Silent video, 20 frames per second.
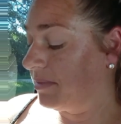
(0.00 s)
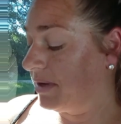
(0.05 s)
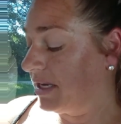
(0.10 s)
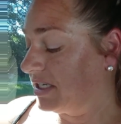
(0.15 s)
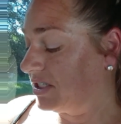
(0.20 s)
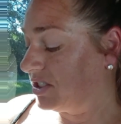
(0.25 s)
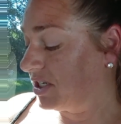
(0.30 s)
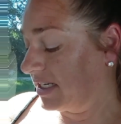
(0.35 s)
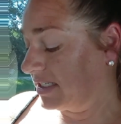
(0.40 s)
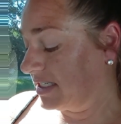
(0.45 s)

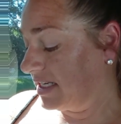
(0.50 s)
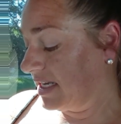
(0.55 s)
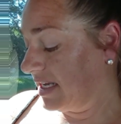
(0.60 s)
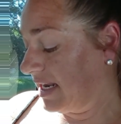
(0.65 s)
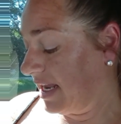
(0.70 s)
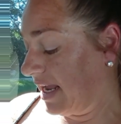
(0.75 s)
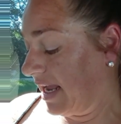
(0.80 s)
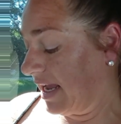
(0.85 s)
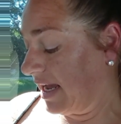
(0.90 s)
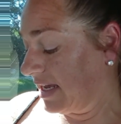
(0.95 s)
injected,
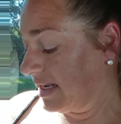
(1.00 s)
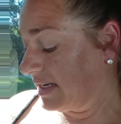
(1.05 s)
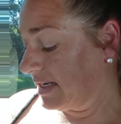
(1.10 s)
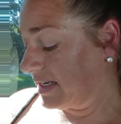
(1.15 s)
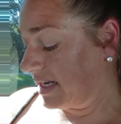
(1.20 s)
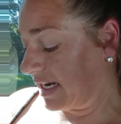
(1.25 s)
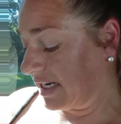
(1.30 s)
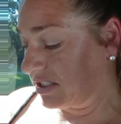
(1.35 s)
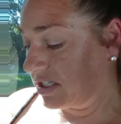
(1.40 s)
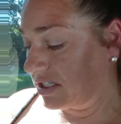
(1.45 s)
and
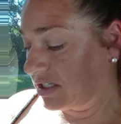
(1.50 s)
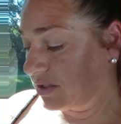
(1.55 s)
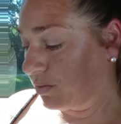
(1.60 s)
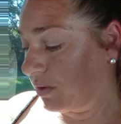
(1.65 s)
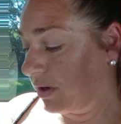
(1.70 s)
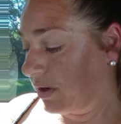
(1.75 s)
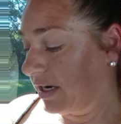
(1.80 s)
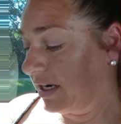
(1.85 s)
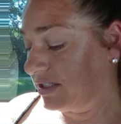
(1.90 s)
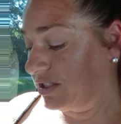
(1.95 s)
I just
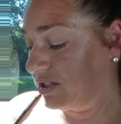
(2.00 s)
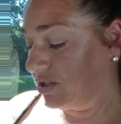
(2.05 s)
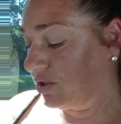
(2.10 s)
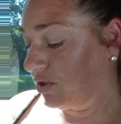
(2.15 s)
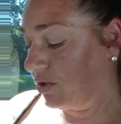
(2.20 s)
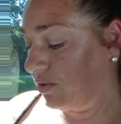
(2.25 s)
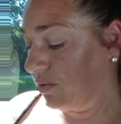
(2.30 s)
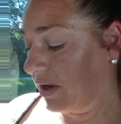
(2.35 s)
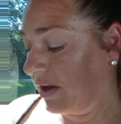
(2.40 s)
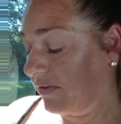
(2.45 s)
wanted
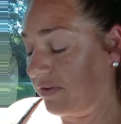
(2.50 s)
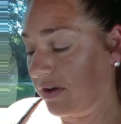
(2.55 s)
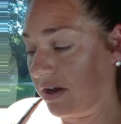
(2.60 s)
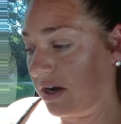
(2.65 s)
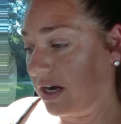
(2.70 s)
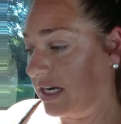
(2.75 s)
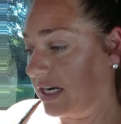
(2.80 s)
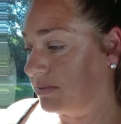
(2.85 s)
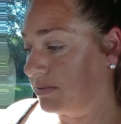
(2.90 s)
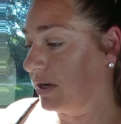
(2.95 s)
to give a
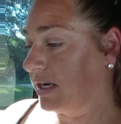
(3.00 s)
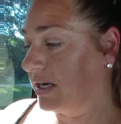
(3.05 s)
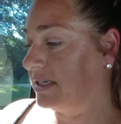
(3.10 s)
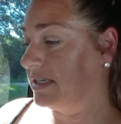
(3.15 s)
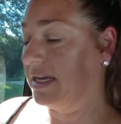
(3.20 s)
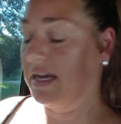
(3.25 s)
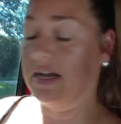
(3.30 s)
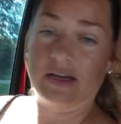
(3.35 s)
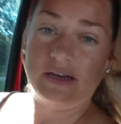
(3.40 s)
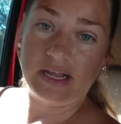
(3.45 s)
cost
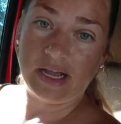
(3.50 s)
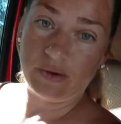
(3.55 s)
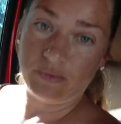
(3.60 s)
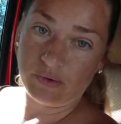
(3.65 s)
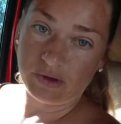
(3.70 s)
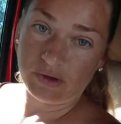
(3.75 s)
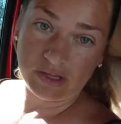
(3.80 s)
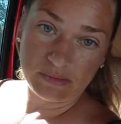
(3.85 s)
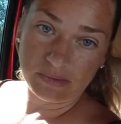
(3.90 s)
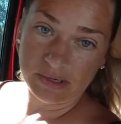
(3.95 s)
breakdown at
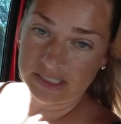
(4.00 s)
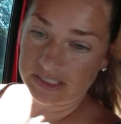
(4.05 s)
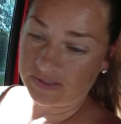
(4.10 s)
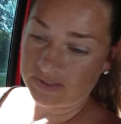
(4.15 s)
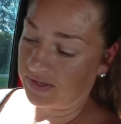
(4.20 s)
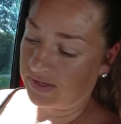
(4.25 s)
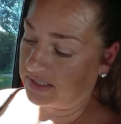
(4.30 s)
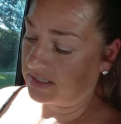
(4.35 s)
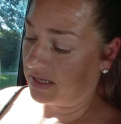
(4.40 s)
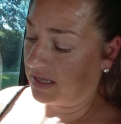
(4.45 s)
one of the best
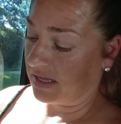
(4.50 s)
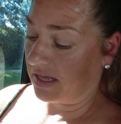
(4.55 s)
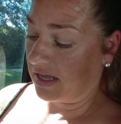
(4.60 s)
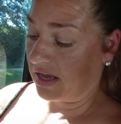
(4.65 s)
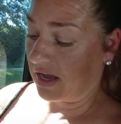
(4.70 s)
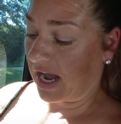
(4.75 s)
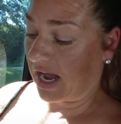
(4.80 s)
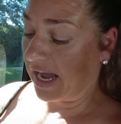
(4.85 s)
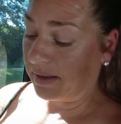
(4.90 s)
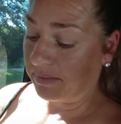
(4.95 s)
vets,
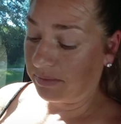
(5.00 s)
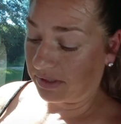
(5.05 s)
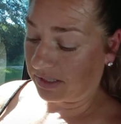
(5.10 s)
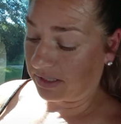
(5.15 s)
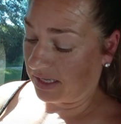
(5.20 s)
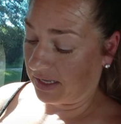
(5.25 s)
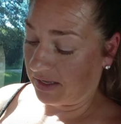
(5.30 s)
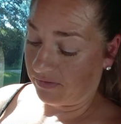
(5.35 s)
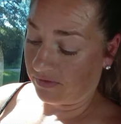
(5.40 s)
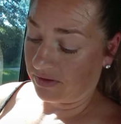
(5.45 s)
I
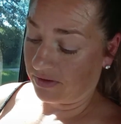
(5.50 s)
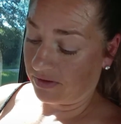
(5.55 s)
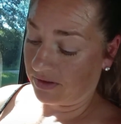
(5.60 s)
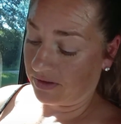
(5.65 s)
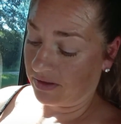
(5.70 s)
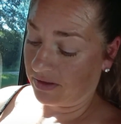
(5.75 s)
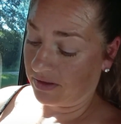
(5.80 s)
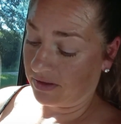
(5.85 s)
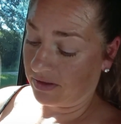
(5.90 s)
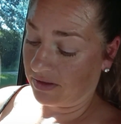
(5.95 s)
believe,
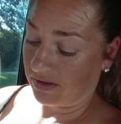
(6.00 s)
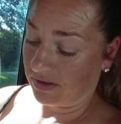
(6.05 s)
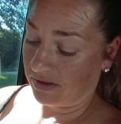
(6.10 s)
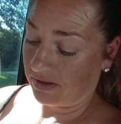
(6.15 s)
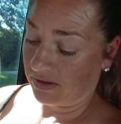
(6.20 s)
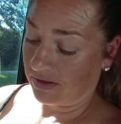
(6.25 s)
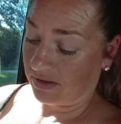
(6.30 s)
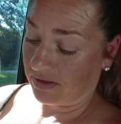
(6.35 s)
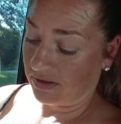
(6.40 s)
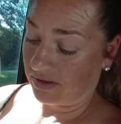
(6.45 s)

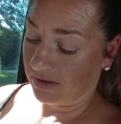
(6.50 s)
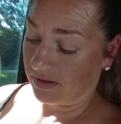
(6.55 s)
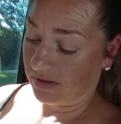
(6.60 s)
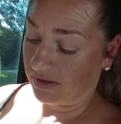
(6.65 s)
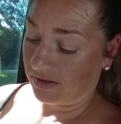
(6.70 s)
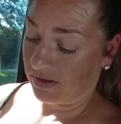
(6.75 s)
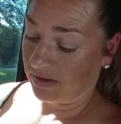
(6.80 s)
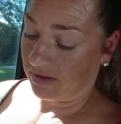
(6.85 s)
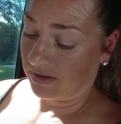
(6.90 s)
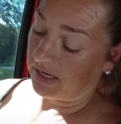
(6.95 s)
in the
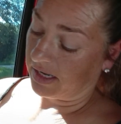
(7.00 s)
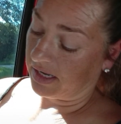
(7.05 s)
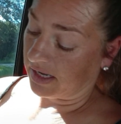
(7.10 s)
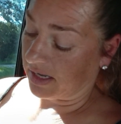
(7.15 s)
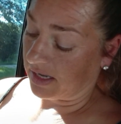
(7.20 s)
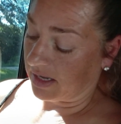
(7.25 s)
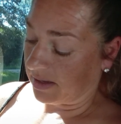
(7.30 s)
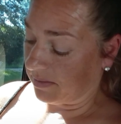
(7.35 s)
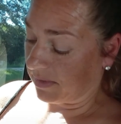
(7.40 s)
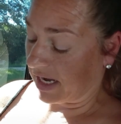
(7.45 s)
country.
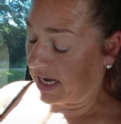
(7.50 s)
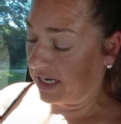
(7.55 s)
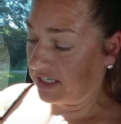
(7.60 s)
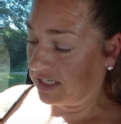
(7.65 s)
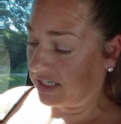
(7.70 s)
I